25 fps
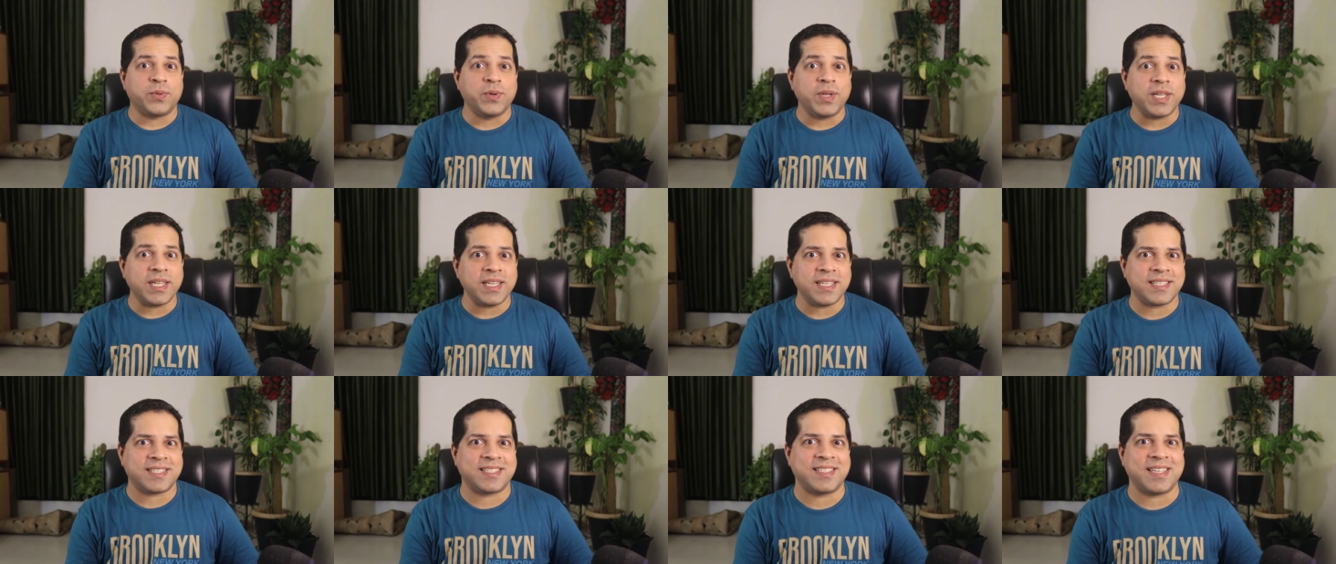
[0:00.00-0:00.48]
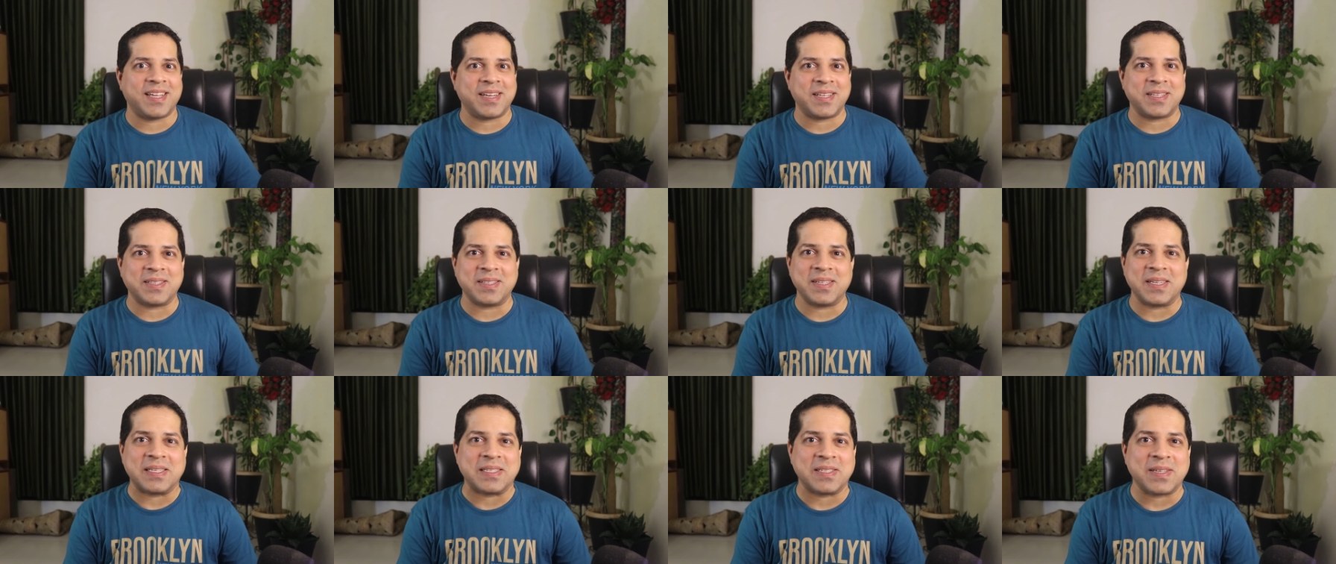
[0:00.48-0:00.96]
really
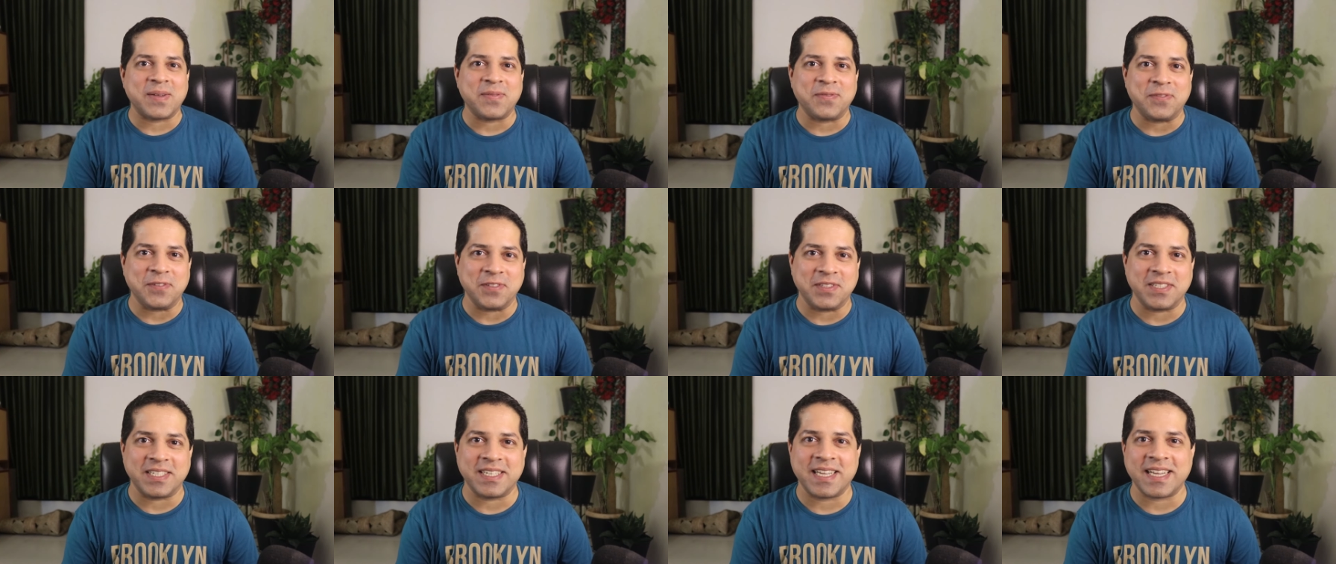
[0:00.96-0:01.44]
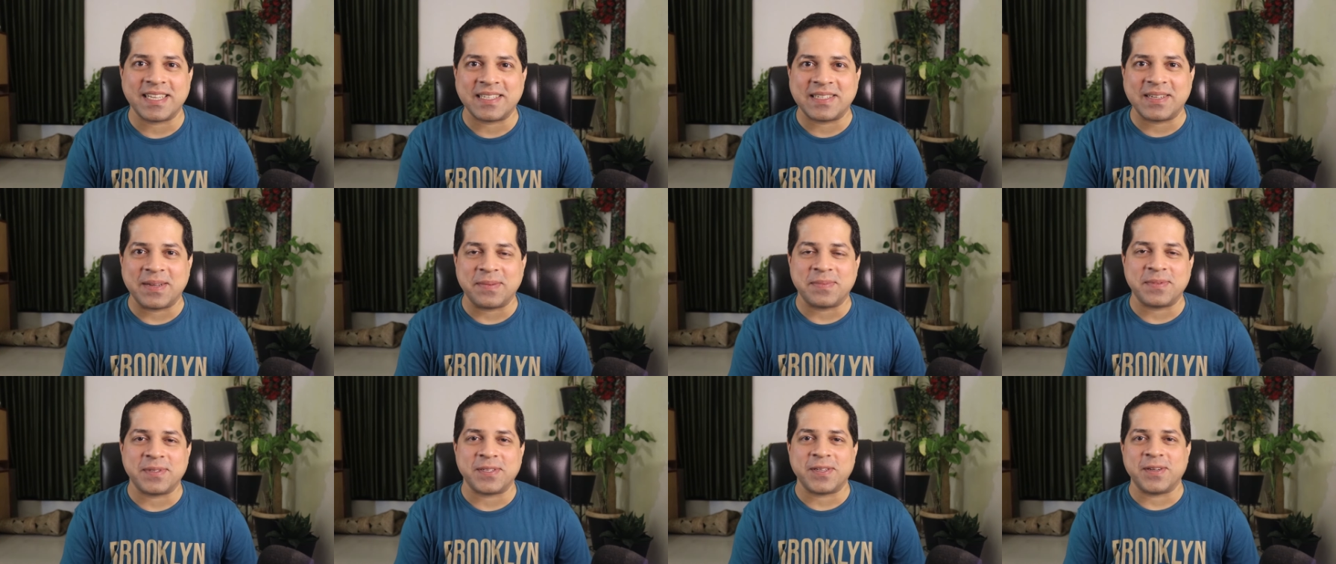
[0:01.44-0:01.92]
setting things up for the next
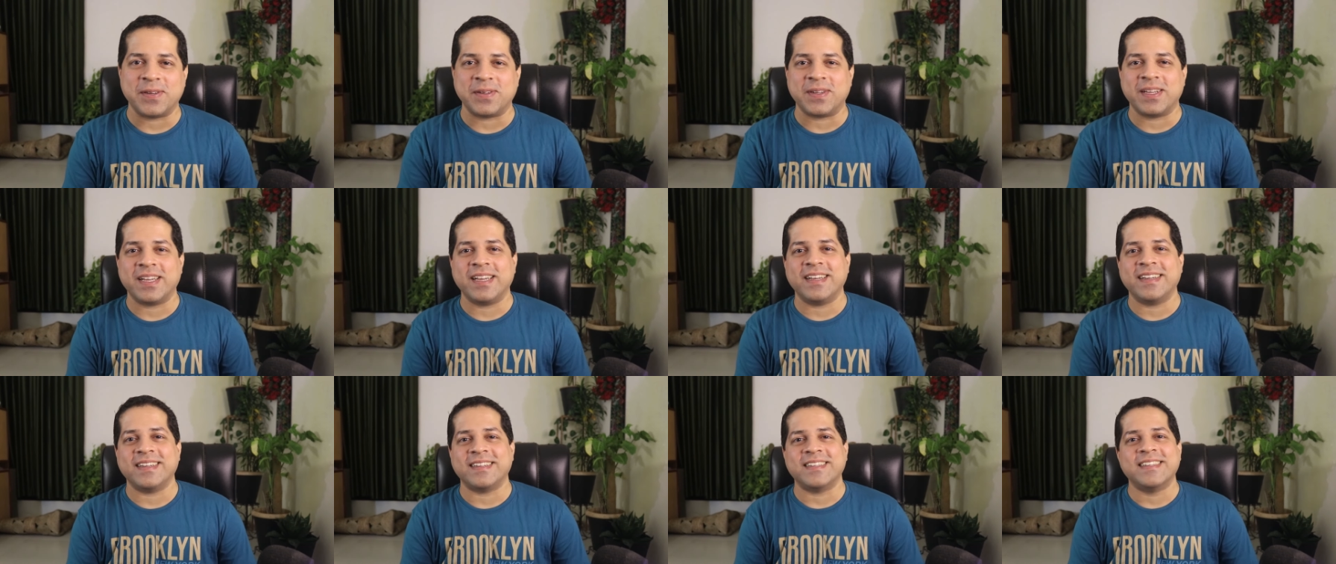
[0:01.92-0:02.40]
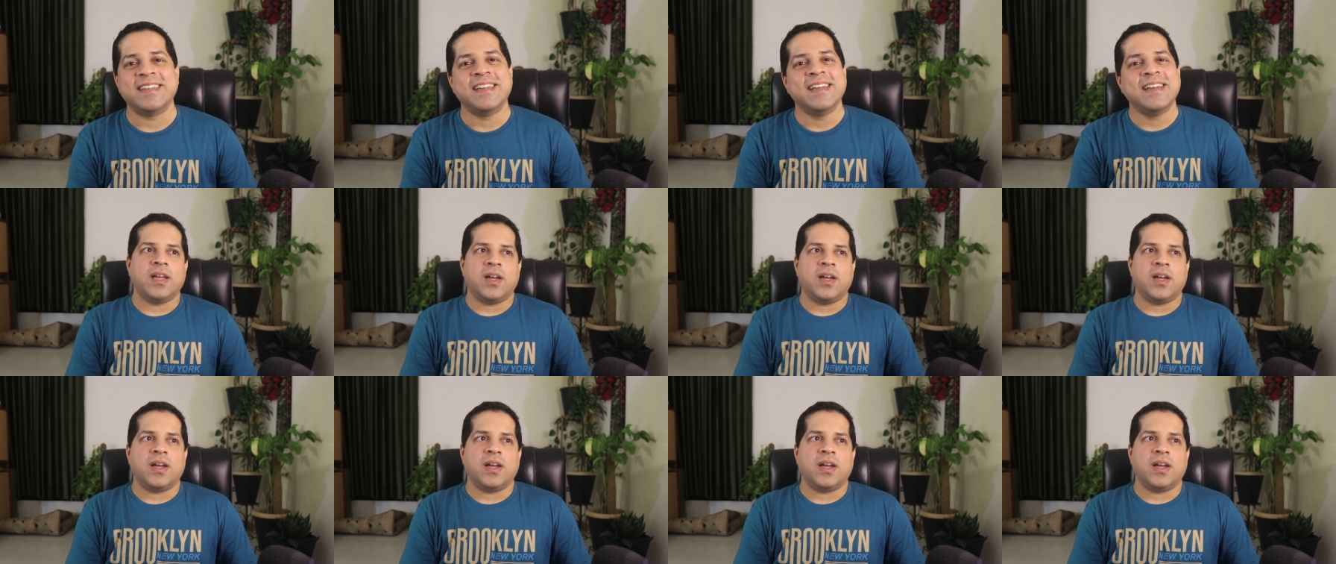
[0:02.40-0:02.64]
episode, huh?